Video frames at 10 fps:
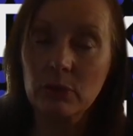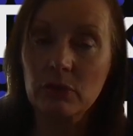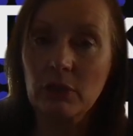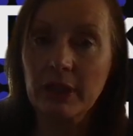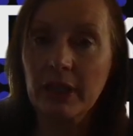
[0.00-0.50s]

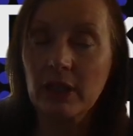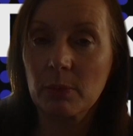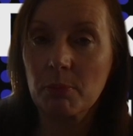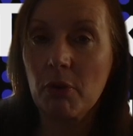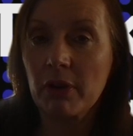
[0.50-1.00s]
just looking at
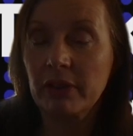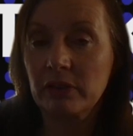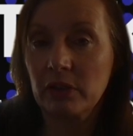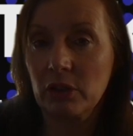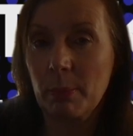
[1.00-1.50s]
the
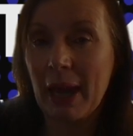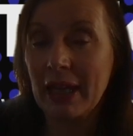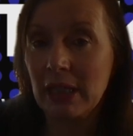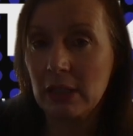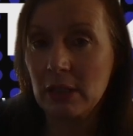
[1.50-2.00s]
price that you
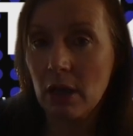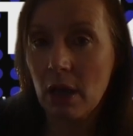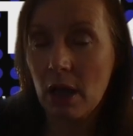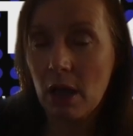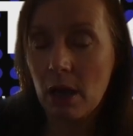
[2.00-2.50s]
paid
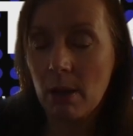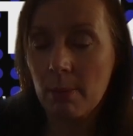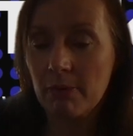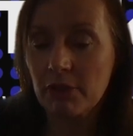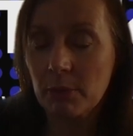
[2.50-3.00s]

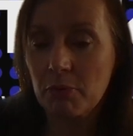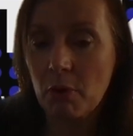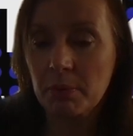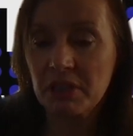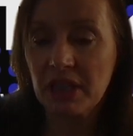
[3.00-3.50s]
for the
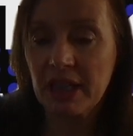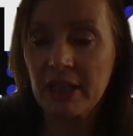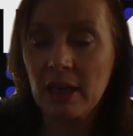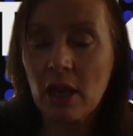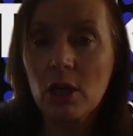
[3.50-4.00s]

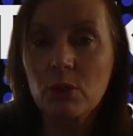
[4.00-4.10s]
property.